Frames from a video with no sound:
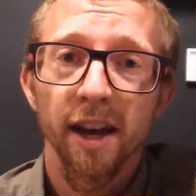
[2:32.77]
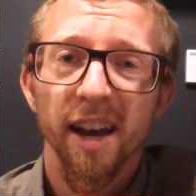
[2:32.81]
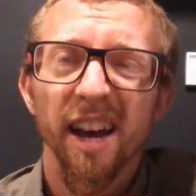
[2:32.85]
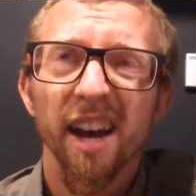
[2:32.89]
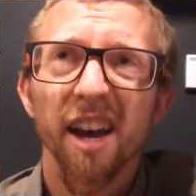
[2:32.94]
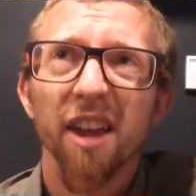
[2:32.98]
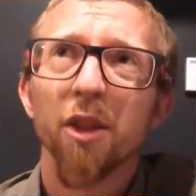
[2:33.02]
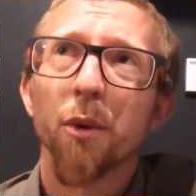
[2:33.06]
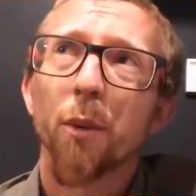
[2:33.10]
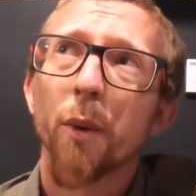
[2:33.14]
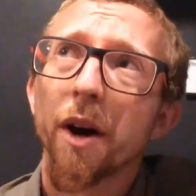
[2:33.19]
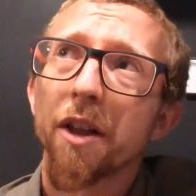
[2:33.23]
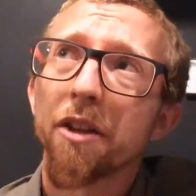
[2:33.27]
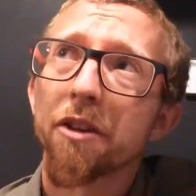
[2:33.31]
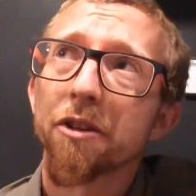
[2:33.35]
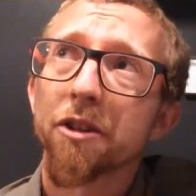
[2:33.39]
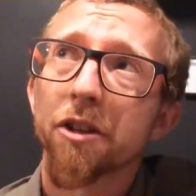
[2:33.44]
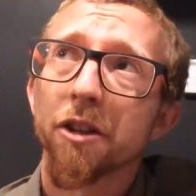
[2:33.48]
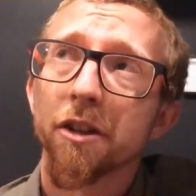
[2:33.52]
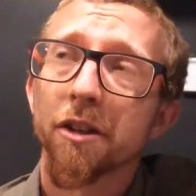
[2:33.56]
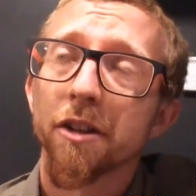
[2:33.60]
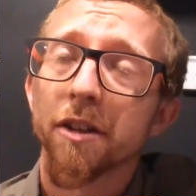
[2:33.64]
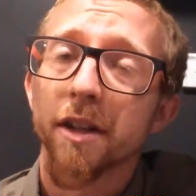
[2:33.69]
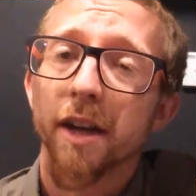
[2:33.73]
and the weather
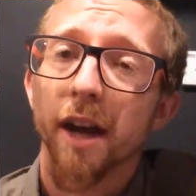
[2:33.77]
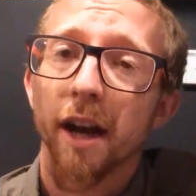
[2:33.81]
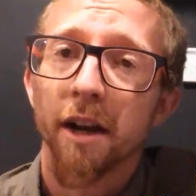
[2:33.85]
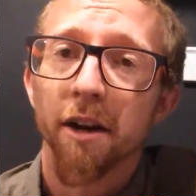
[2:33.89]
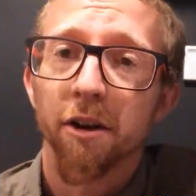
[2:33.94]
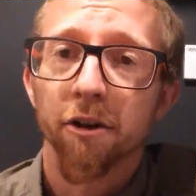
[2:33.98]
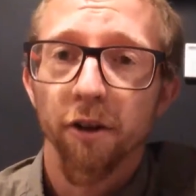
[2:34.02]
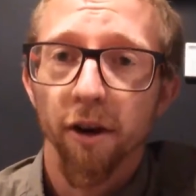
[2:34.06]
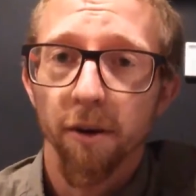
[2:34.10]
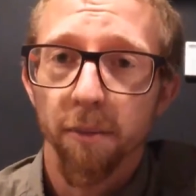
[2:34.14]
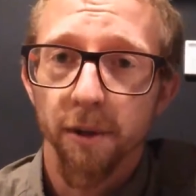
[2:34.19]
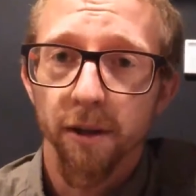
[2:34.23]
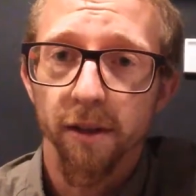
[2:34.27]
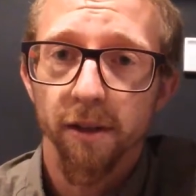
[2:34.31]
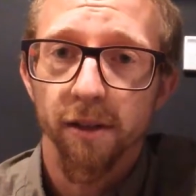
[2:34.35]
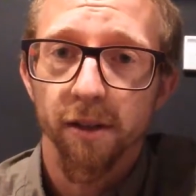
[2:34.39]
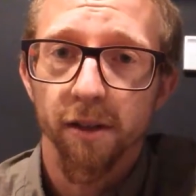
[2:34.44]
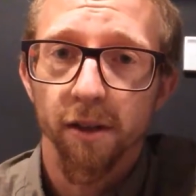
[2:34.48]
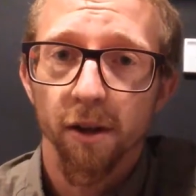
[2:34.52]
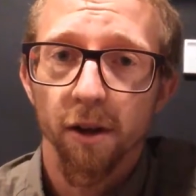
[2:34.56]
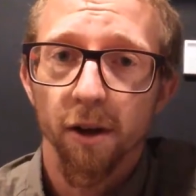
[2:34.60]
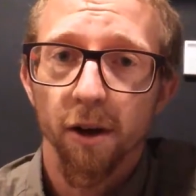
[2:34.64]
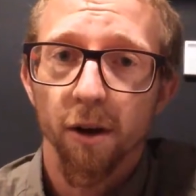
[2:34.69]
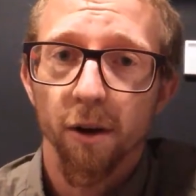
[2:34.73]
turned kind of crummy,
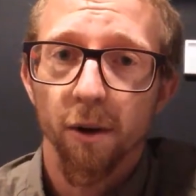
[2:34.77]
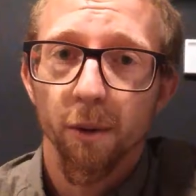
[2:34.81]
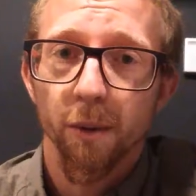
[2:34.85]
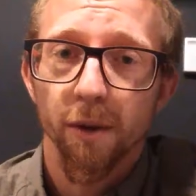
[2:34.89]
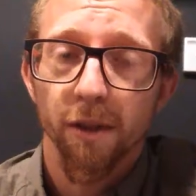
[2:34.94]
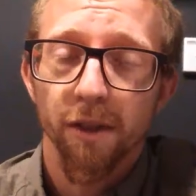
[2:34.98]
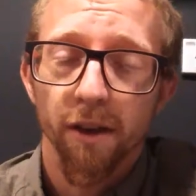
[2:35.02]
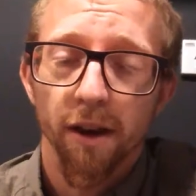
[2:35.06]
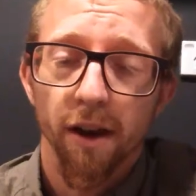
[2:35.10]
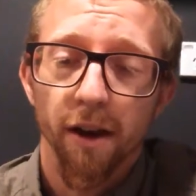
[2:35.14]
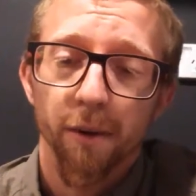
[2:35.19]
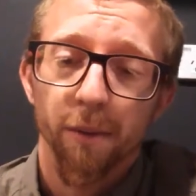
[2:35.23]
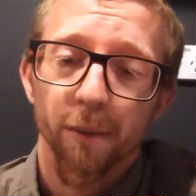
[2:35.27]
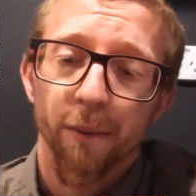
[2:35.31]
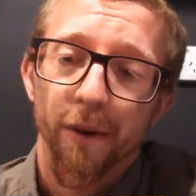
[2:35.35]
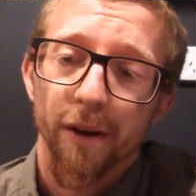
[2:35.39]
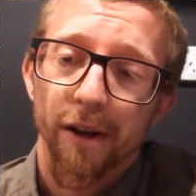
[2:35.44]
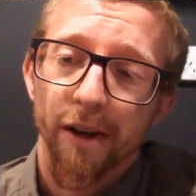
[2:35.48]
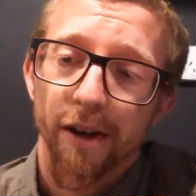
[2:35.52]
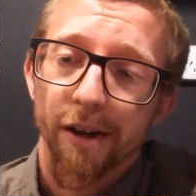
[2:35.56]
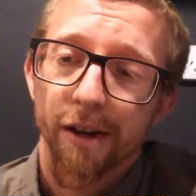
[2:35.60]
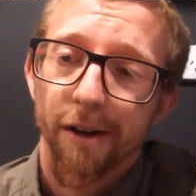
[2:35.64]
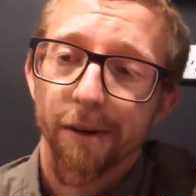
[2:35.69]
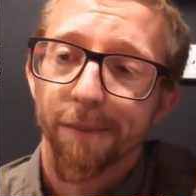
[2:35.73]
so we thought,
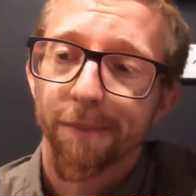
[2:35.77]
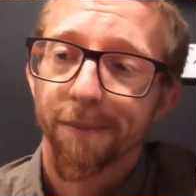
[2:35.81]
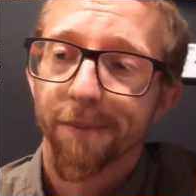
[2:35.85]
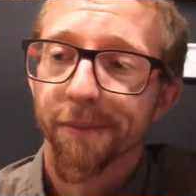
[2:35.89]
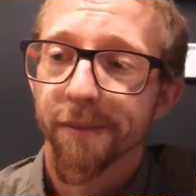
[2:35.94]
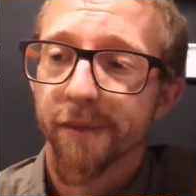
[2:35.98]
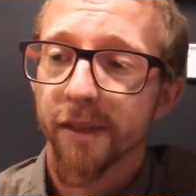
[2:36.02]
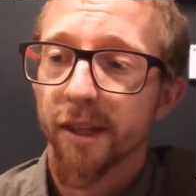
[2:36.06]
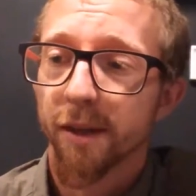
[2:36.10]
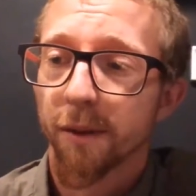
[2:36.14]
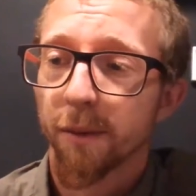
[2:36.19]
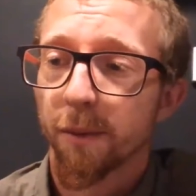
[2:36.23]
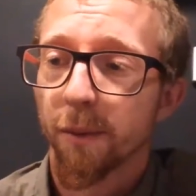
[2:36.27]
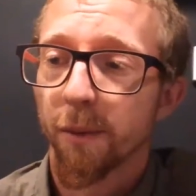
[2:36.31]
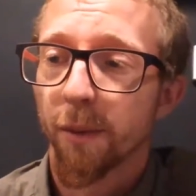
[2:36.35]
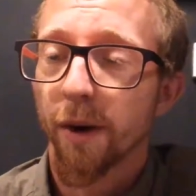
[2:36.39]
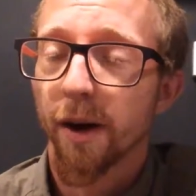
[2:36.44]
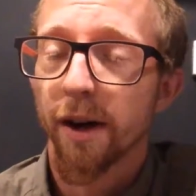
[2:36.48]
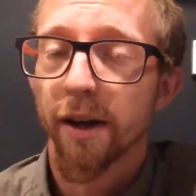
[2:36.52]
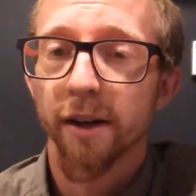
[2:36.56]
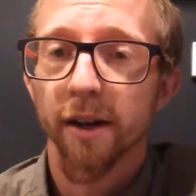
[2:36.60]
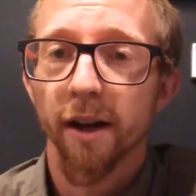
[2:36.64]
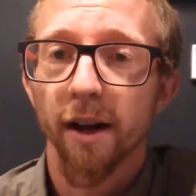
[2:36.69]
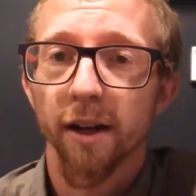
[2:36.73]
well,
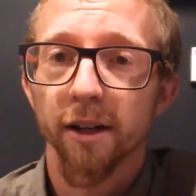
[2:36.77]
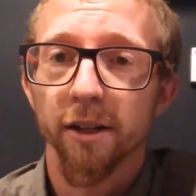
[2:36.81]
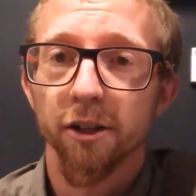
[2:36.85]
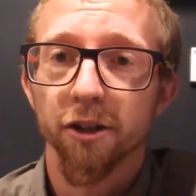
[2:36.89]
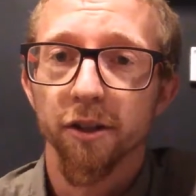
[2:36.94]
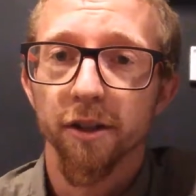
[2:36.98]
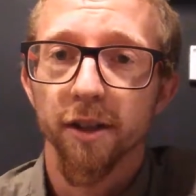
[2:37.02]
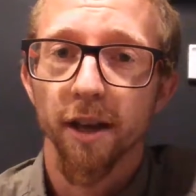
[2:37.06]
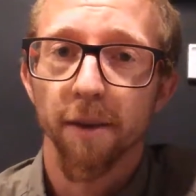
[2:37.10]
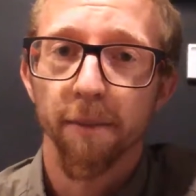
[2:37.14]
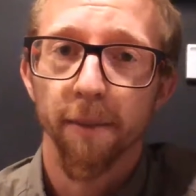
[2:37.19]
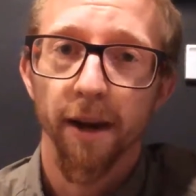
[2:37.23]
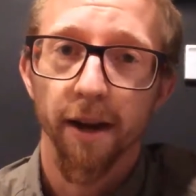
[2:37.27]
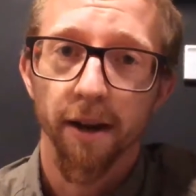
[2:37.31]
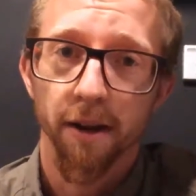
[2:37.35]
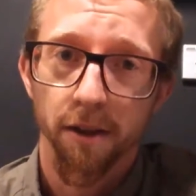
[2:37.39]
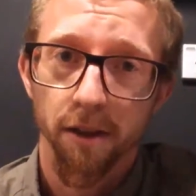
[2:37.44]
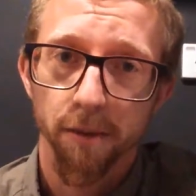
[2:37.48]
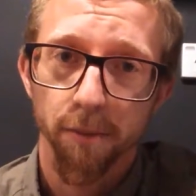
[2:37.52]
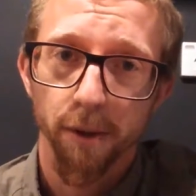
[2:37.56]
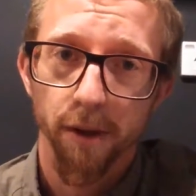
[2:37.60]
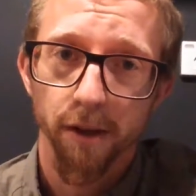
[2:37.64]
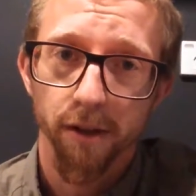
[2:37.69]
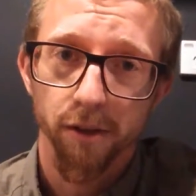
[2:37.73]
why not just get back
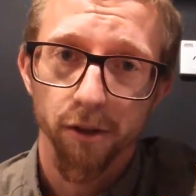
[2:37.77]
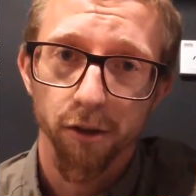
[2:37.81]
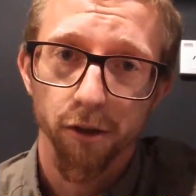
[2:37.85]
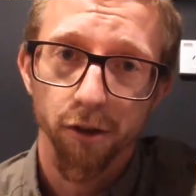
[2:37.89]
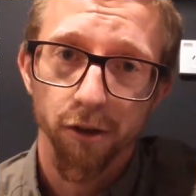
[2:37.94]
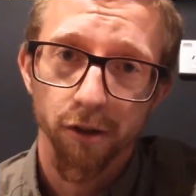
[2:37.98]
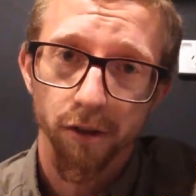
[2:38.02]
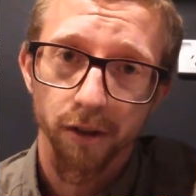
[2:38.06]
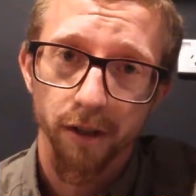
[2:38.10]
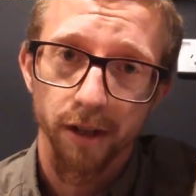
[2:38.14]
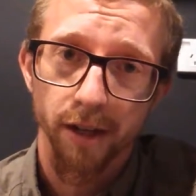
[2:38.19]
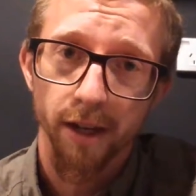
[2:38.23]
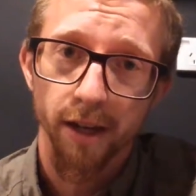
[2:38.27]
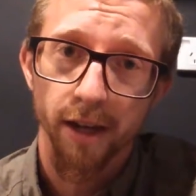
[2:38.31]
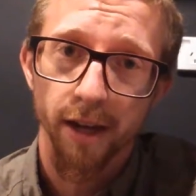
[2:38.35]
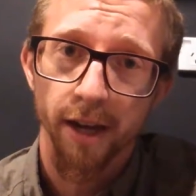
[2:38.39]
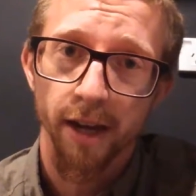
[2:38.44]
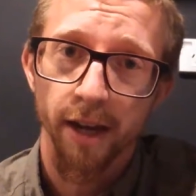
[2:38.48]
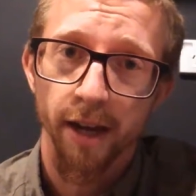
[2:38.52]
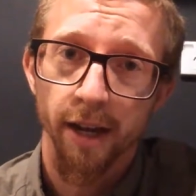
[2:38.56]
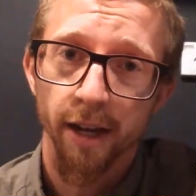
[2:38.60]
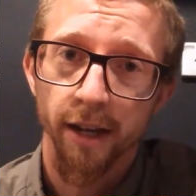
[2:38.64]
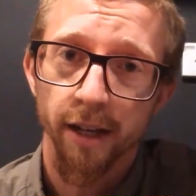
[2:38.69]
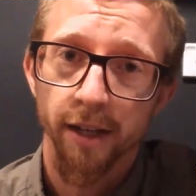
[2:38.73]
on the bus early
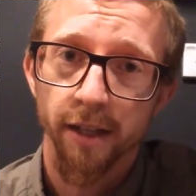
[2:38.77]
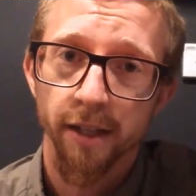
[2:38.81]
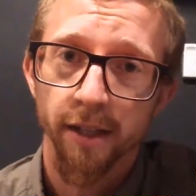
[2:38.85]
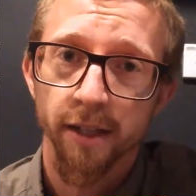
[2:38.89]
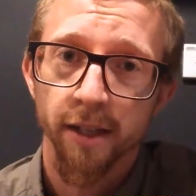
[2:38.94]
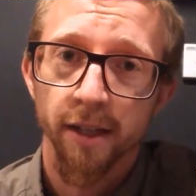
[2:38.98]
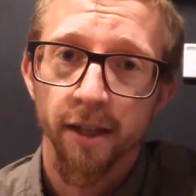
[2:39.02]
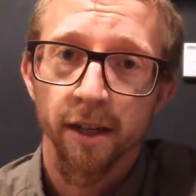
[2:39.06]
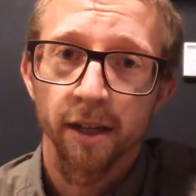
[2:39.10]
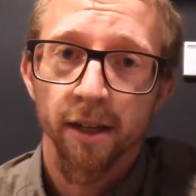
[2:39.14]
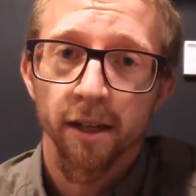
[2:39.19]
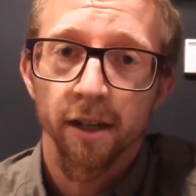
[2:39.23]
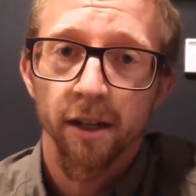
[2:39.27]
and